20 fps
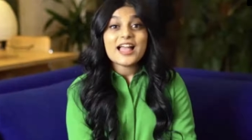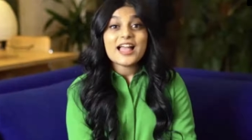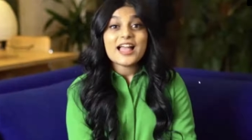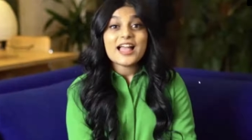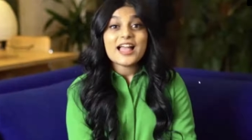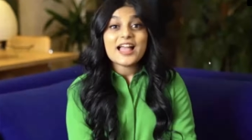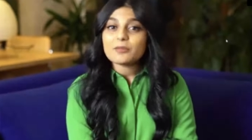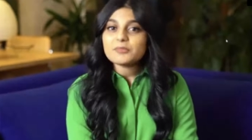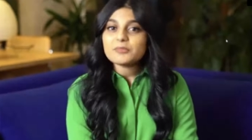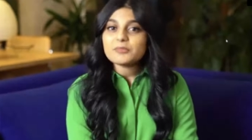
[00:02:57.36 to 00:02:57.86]

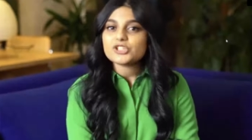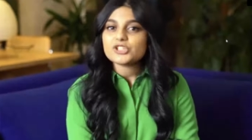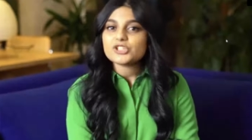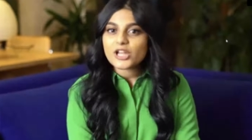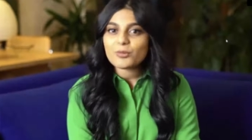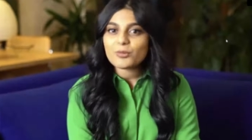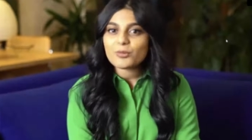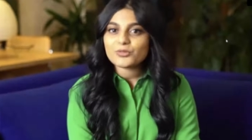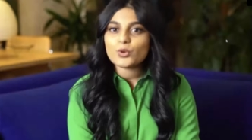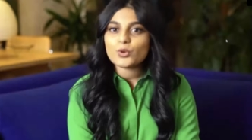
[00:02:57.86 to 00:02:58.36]
Let me
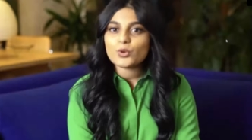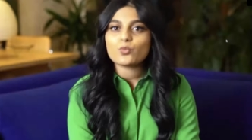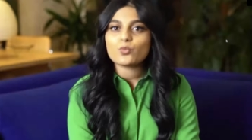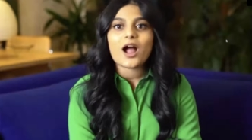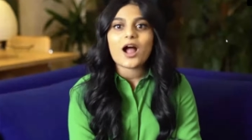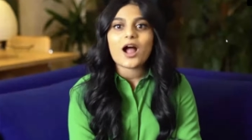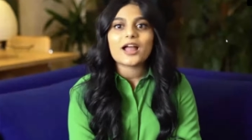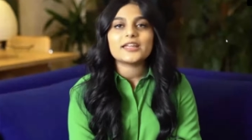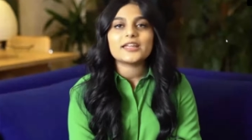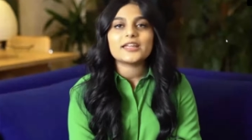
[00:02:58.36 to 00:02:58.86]
share with you
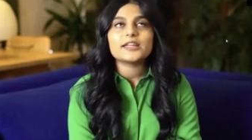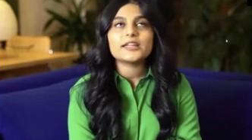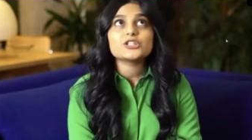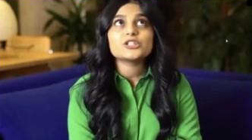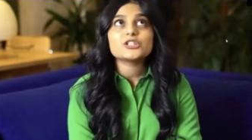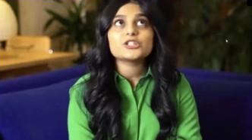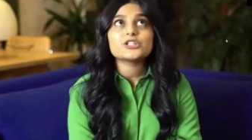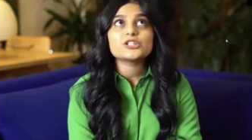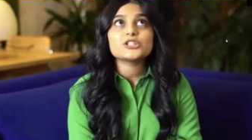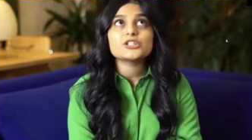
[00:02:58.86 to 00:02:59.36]
why it
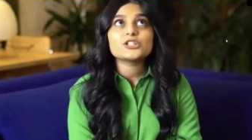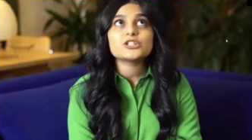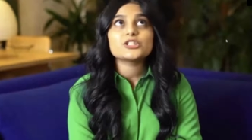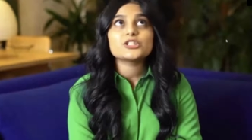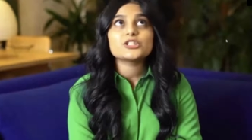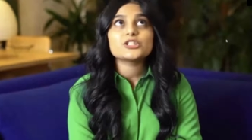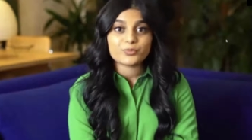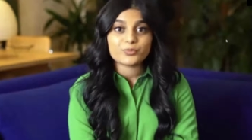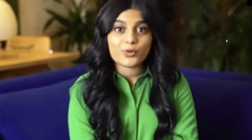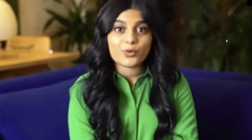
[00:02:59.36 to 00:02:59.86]
is so
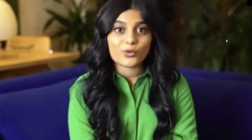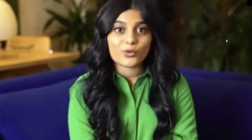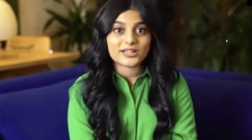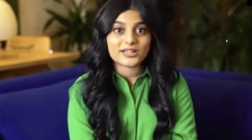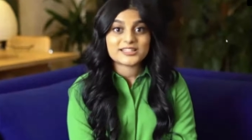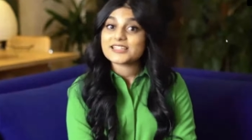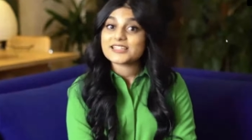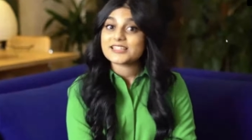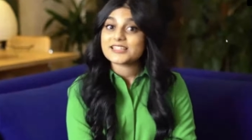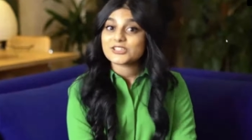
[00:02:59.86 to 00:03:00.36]

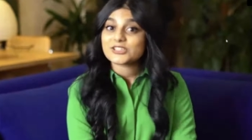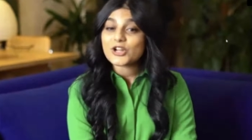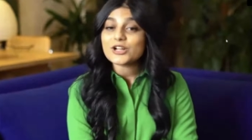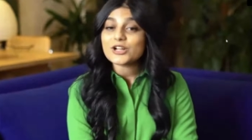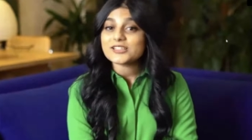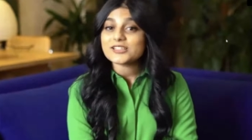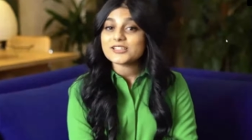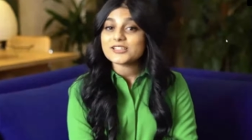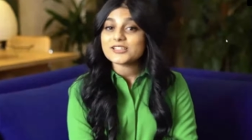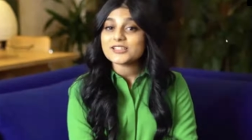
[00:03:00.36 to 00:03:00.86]
important to
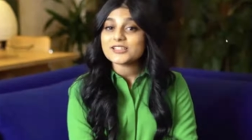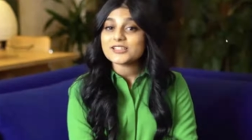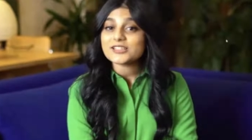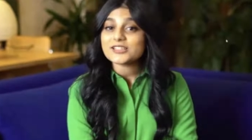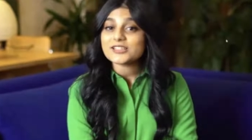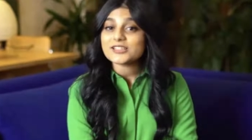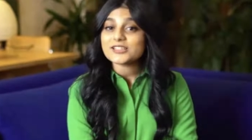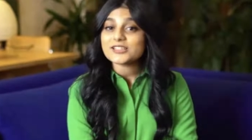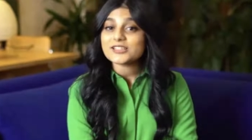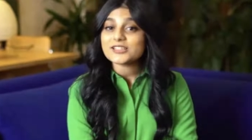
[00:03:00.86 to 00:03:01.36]
start teaching
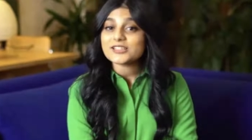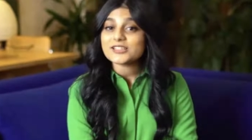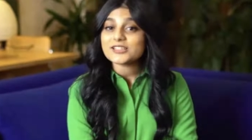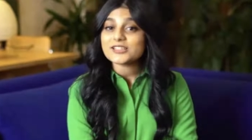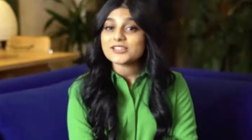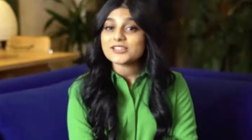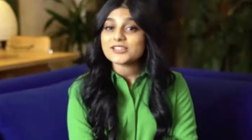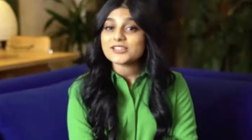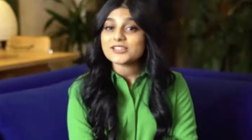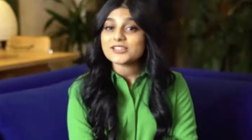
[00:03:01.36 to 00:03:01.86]

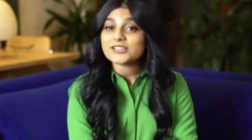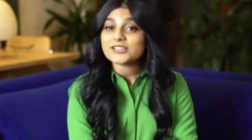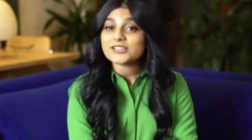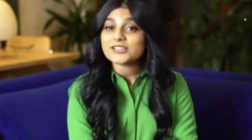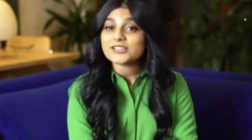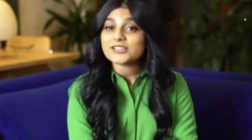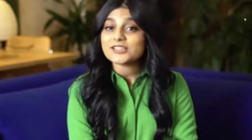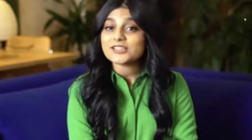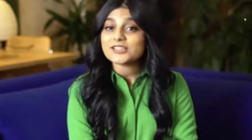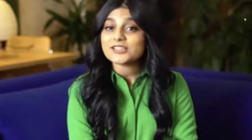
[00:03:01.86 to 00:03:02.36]
children and
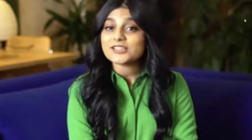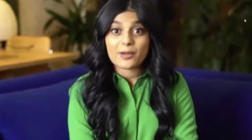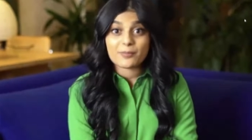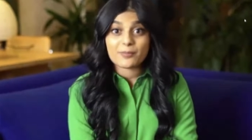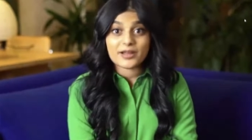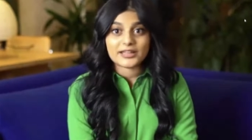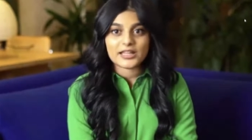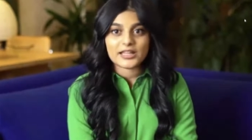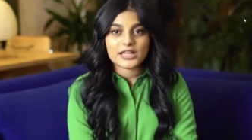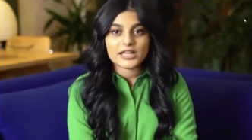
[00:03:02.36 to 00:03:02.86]
teens
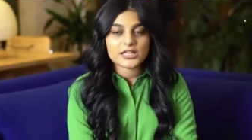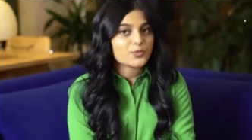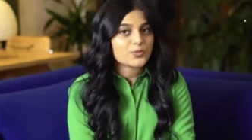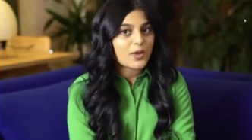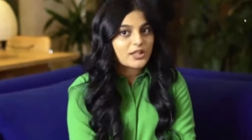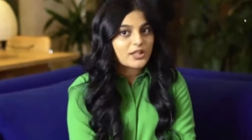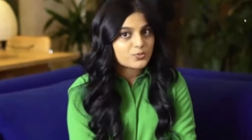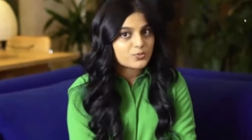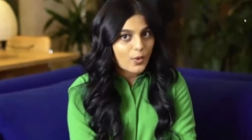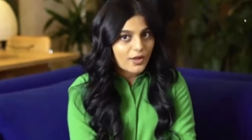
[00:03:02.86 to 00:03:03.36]
about money, as
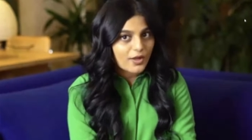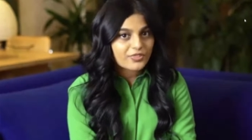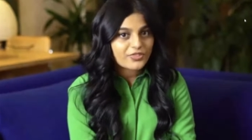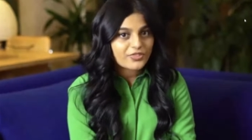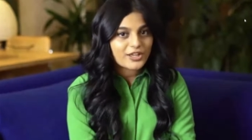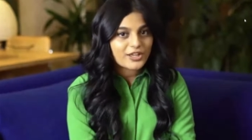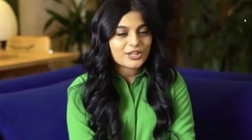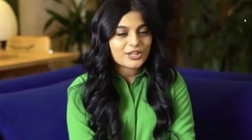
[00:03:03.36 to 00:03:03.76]
well as one thing